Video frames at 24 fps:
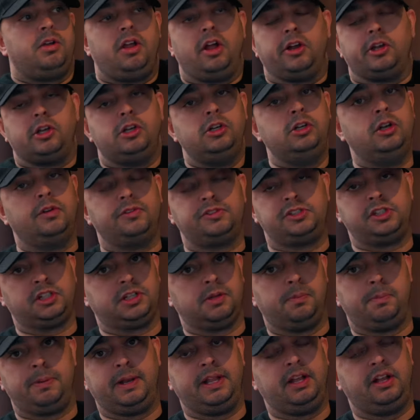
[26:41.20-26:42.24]
I'd love to
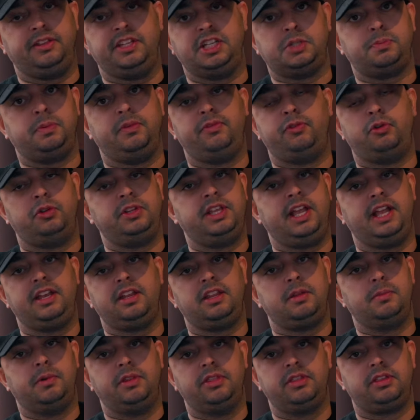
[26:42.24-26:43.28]
complete on this before the end
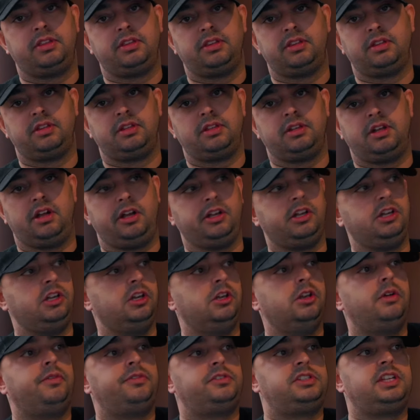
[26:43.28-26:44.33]
of the month.
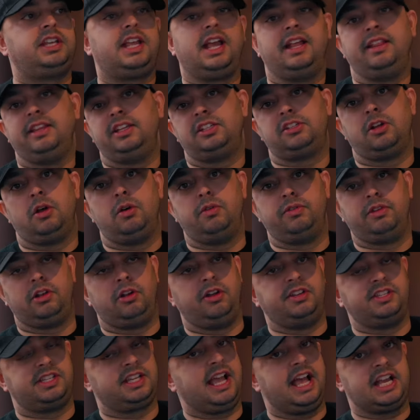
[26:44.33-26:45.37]
I'd love to get this over the
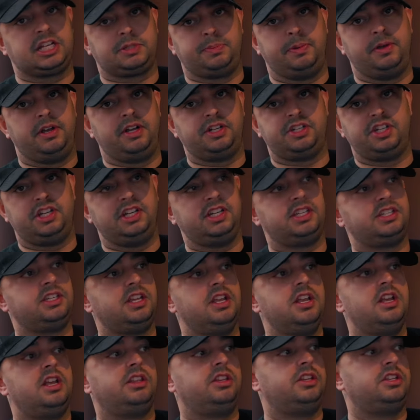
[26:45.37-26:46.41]
line. It's a cash purchase,
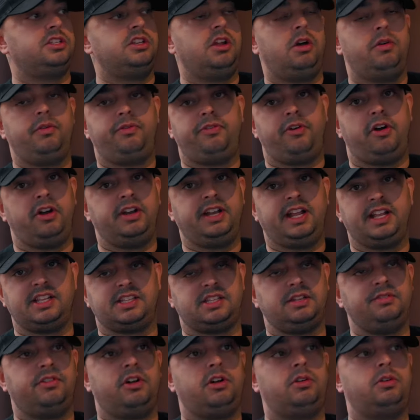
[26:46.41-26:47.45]
there's no
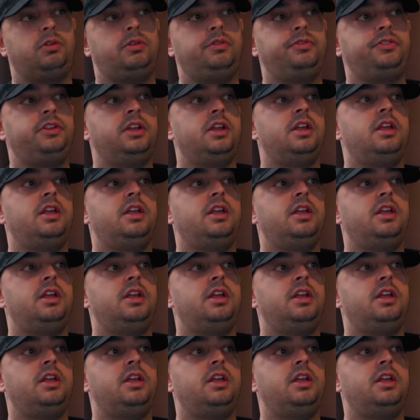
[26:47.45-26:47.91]
finance involved.